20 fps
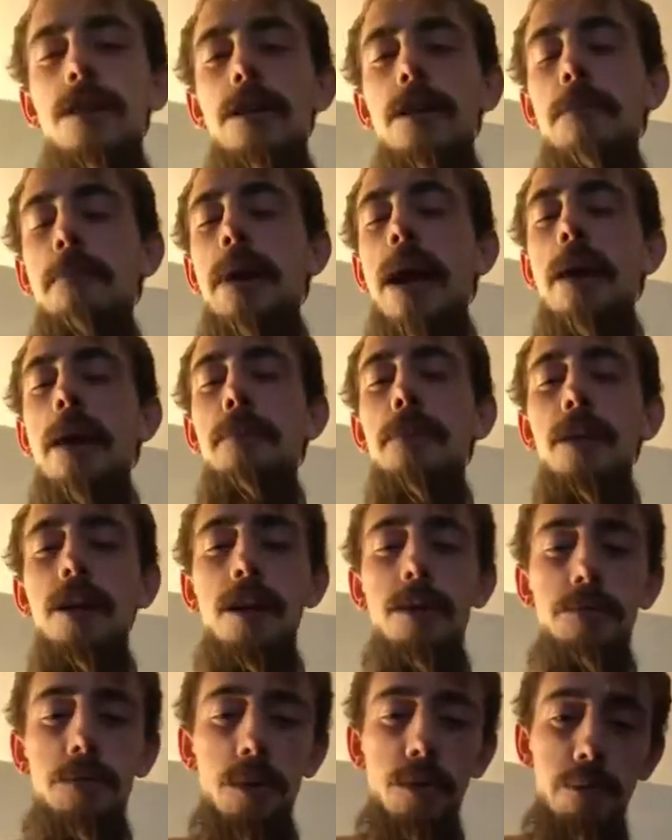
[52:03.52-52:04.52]
in the
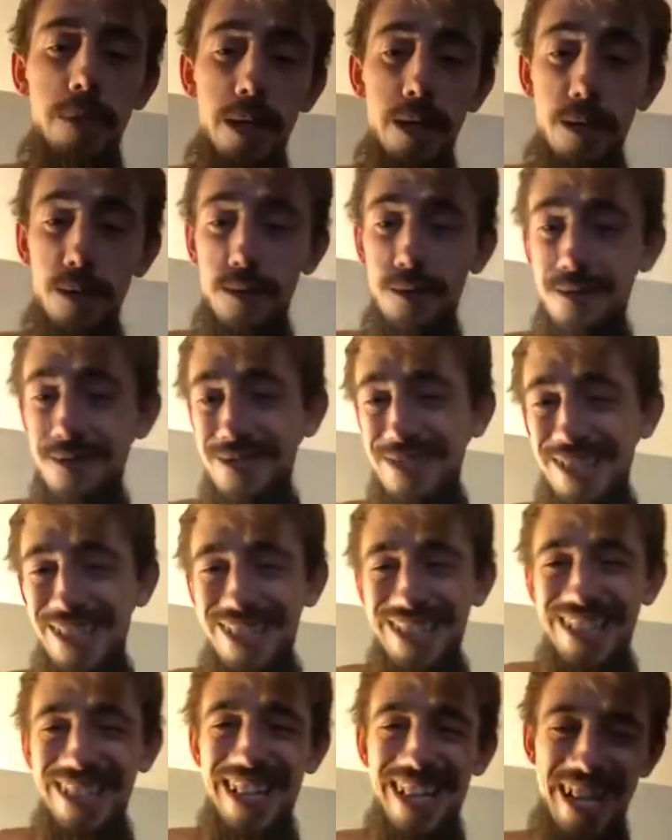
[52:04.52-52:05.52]
Babylon mobile.
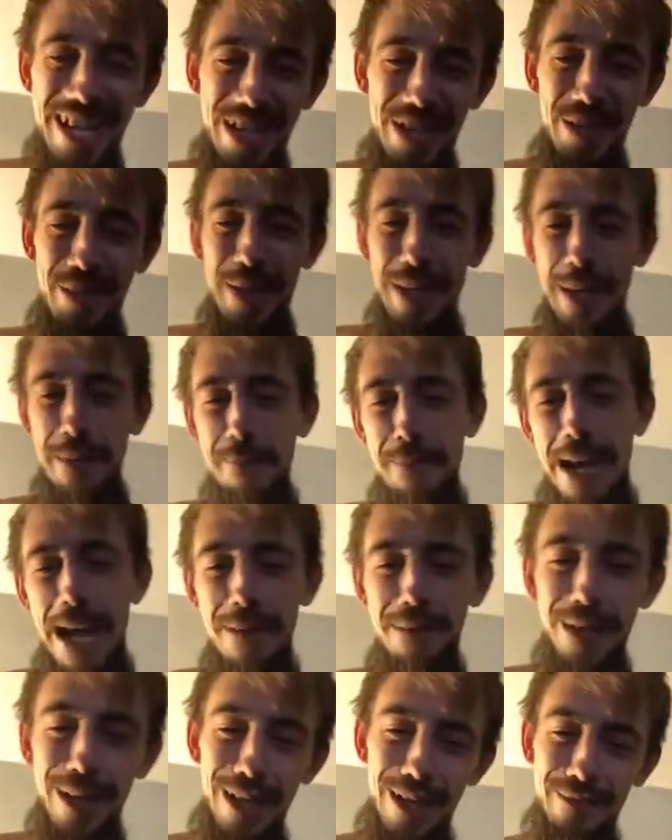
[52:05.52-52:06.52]
You in the
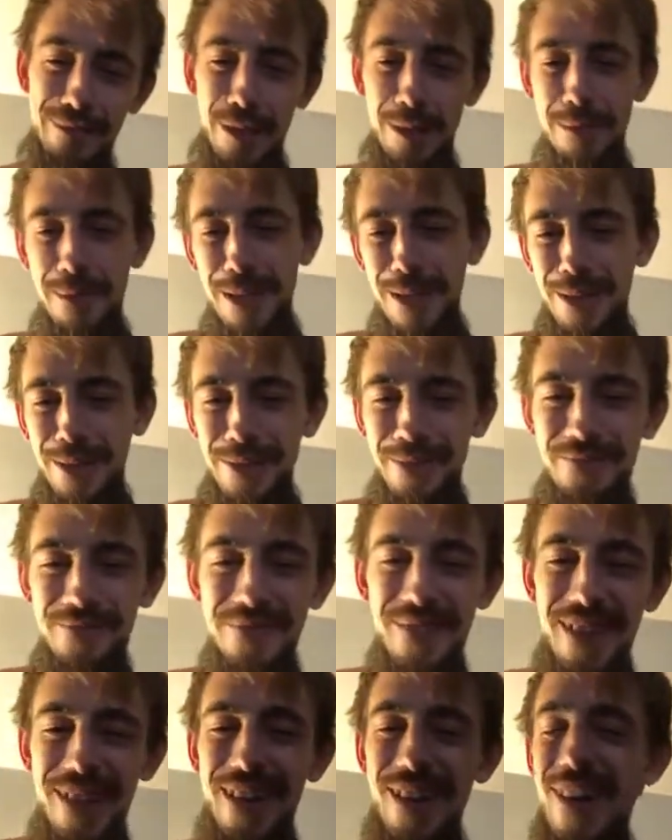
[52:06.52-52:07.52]
Babylon mobile.
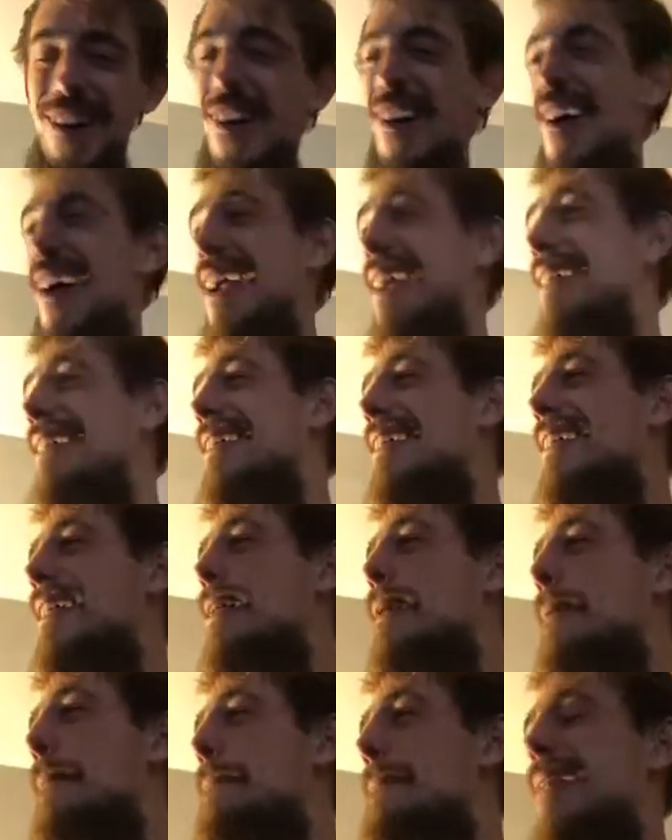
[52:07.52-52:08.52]
All right?
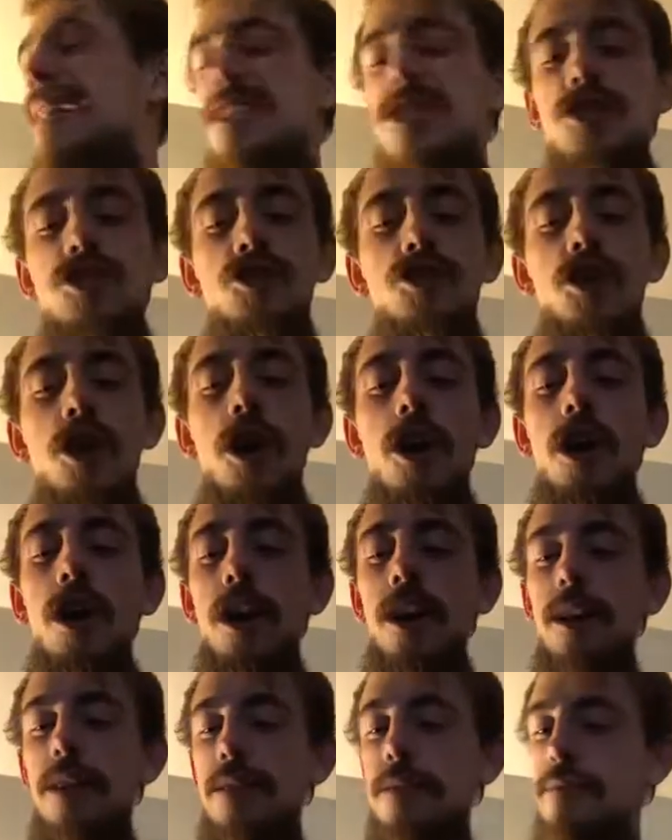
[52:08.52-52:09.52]
It's
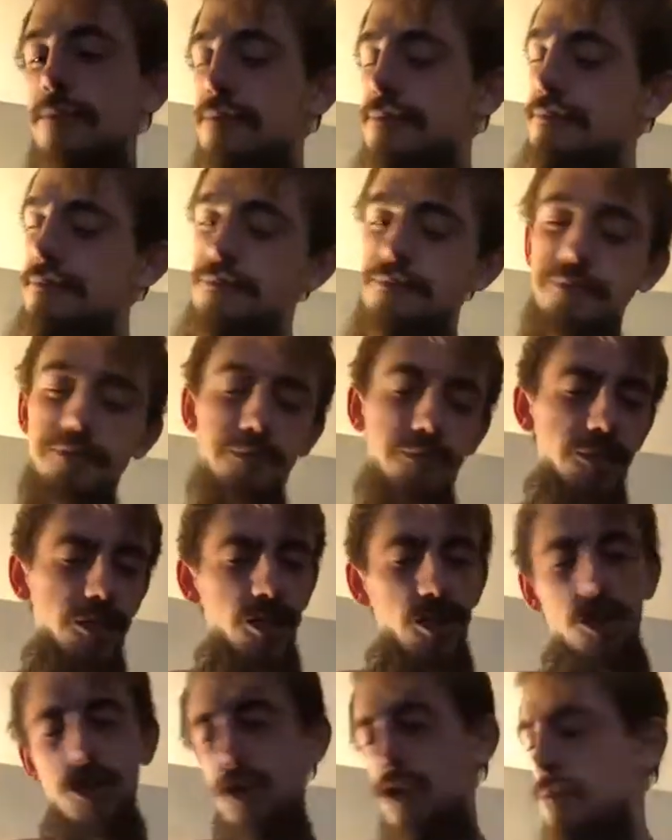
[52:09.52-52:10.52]
dark. It's
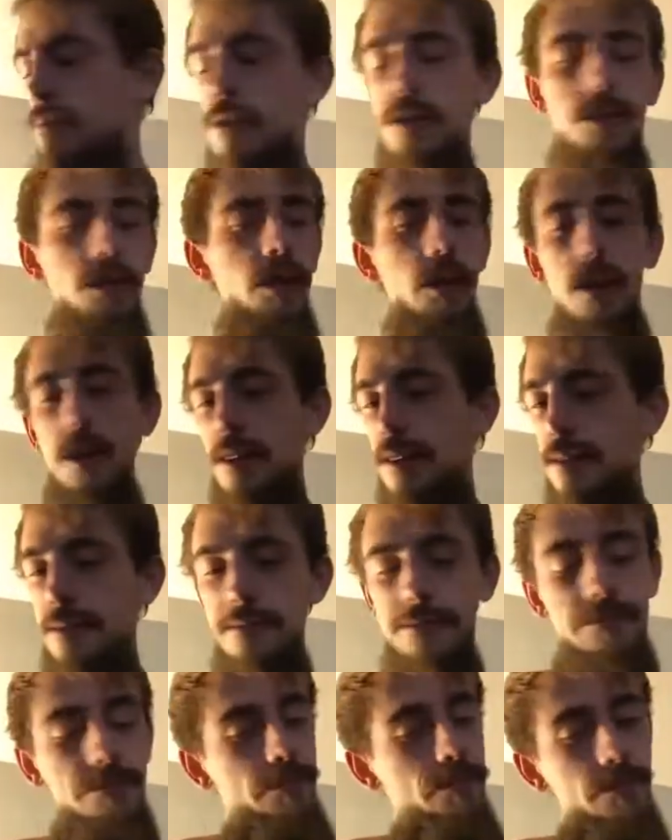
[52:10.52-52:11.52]
super dark.
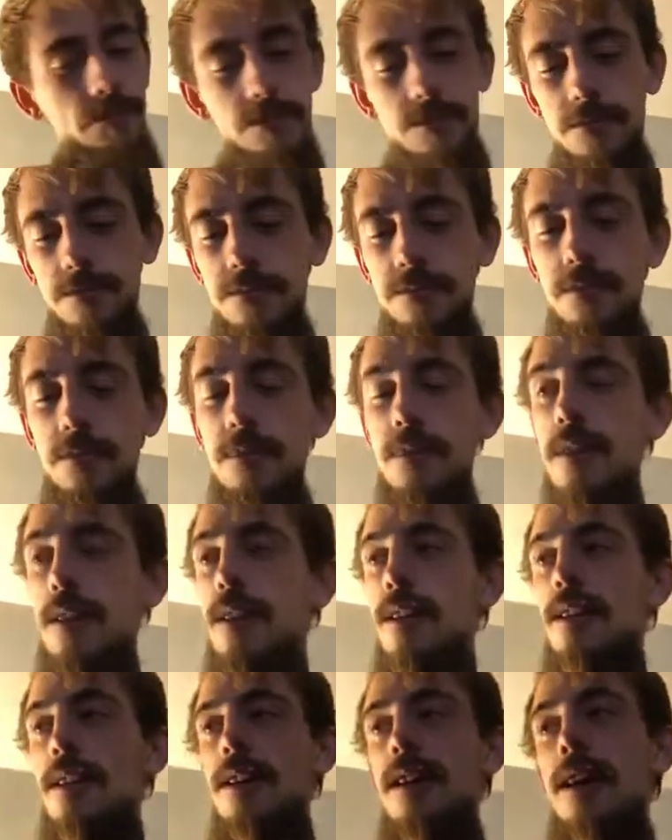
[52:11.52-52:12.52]

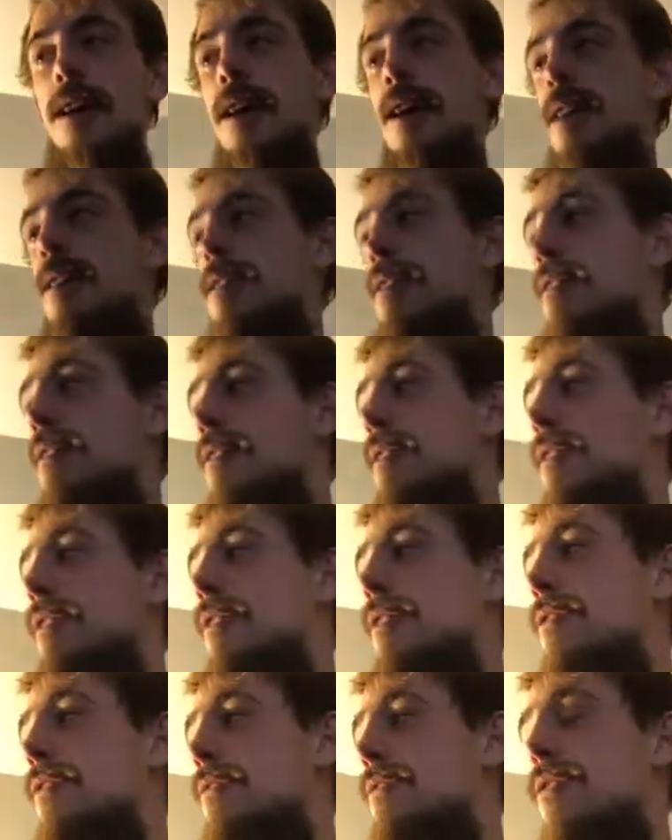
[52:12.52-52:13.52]
And
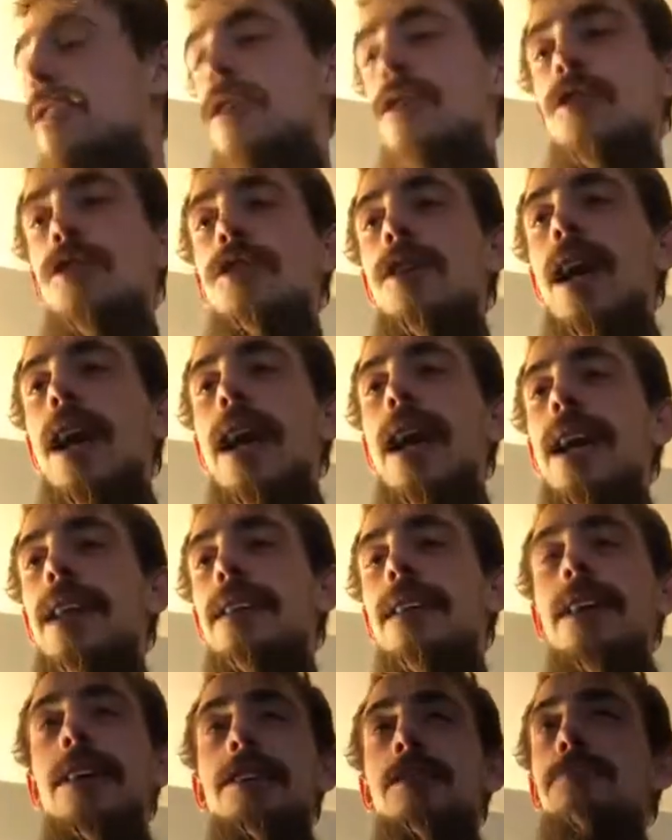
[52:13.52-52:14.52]
you know, you got
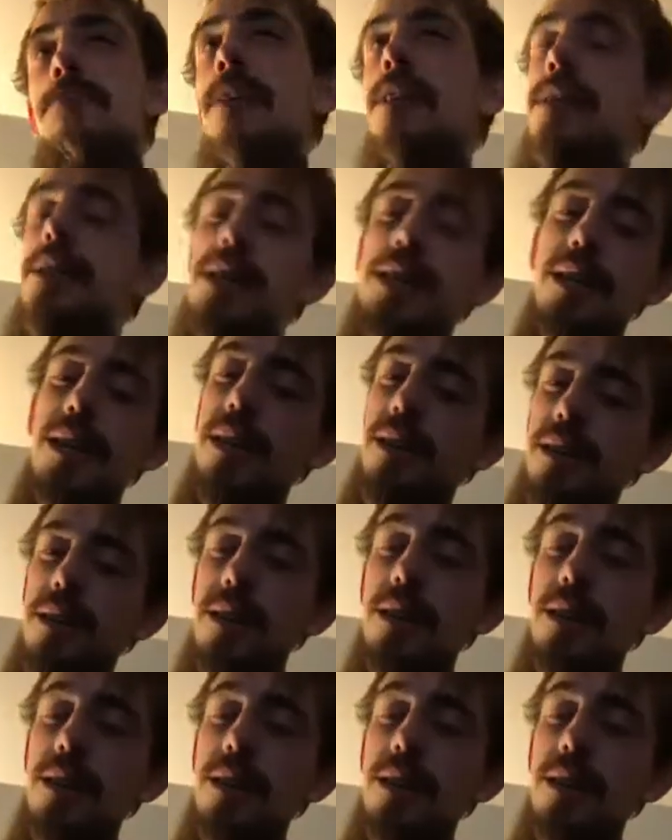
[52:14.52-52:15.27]
headlights, but they